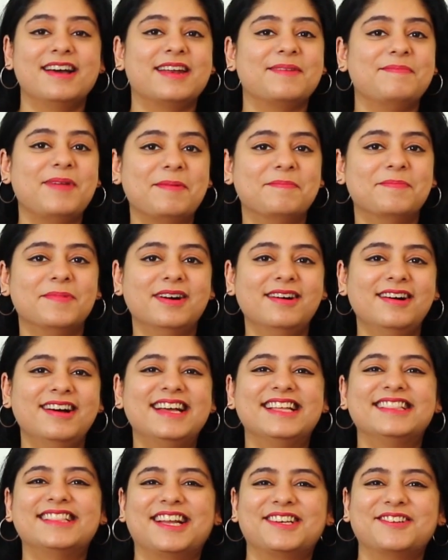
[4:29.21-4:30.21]
Remember
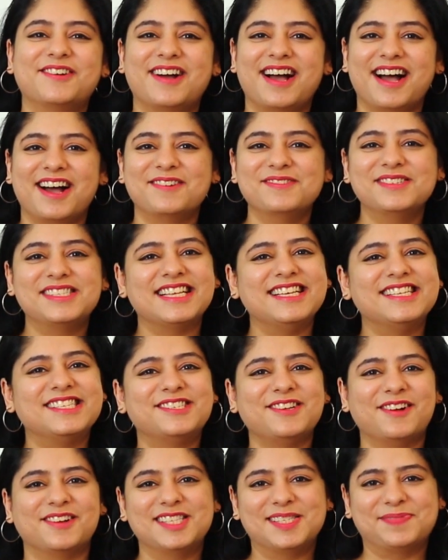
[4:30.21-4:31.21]
that your house
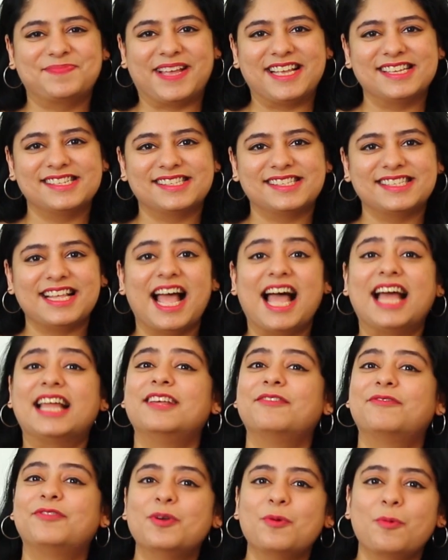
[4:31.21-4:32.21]
is your space,
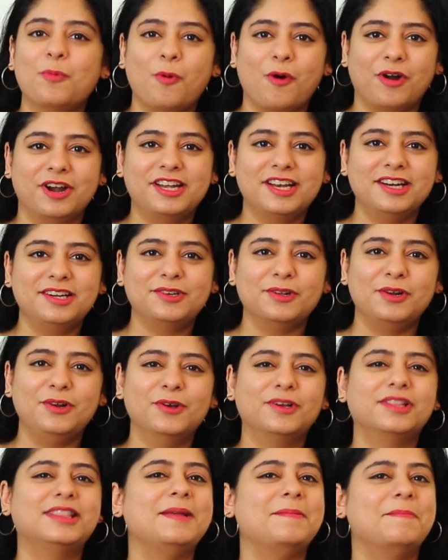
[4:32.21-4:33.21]
and if you want it to
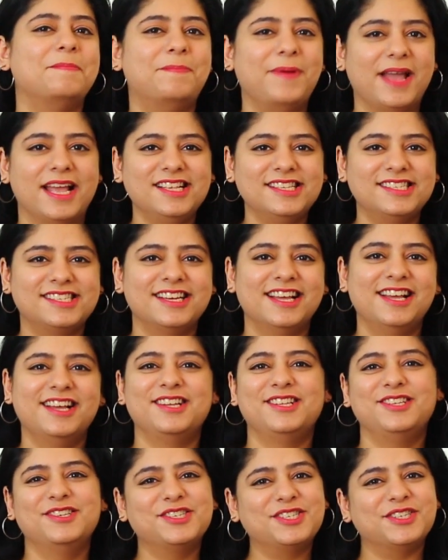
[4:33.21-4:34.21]
look the best,
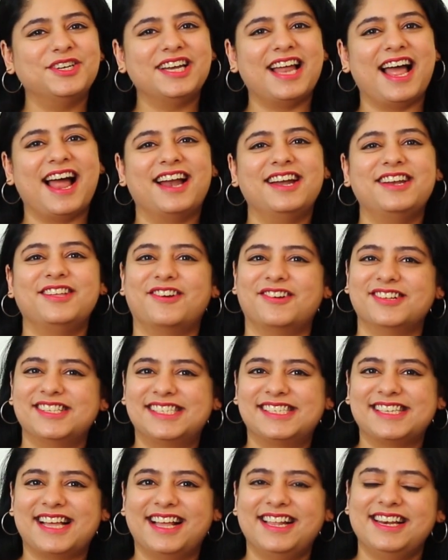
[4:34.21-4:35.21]
you should add your
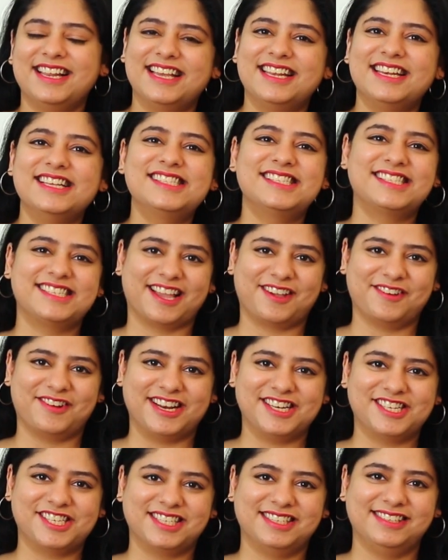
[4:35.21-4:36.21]
style in its
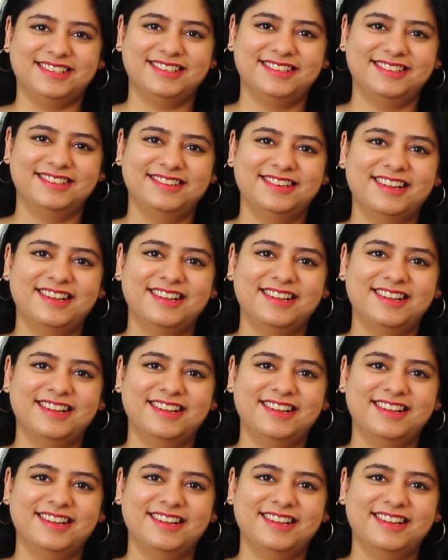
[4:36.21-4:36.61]
decoration.